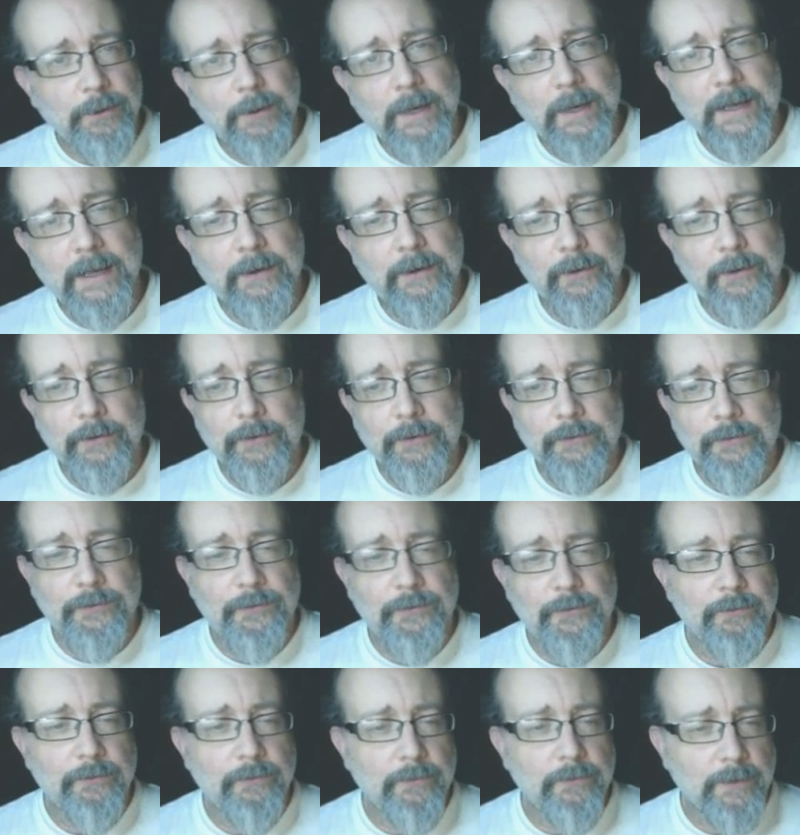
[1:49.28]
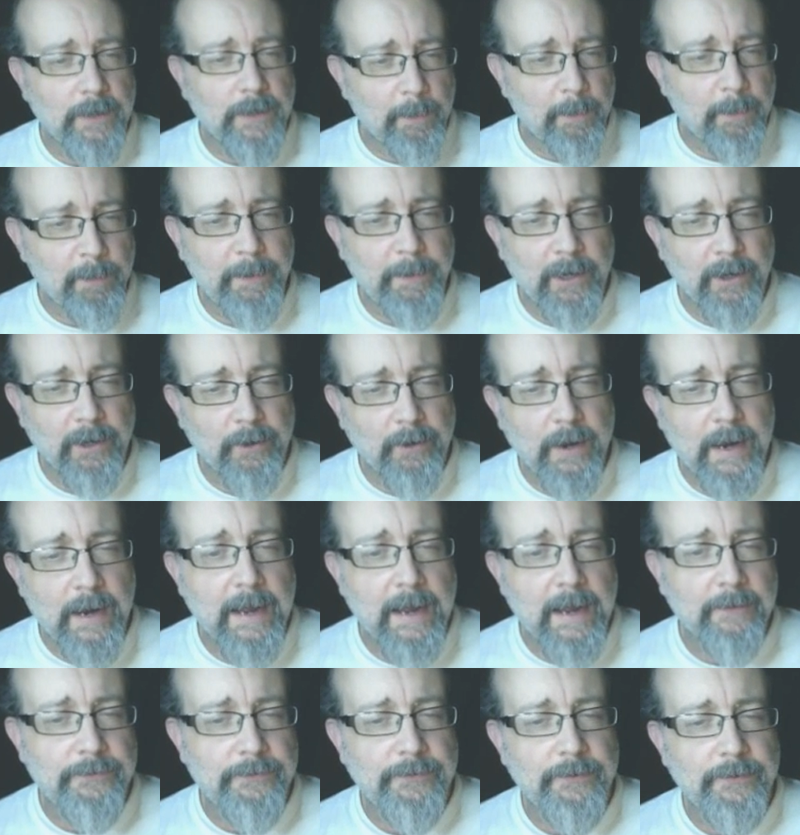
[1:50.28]
headers, a couple
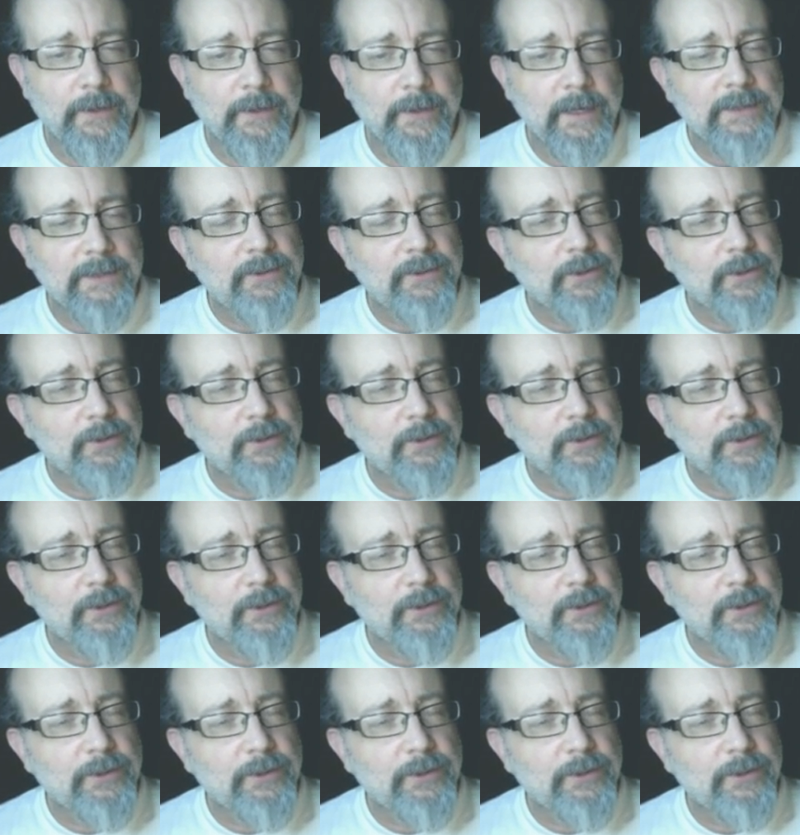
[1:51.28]
paragraphs. It's a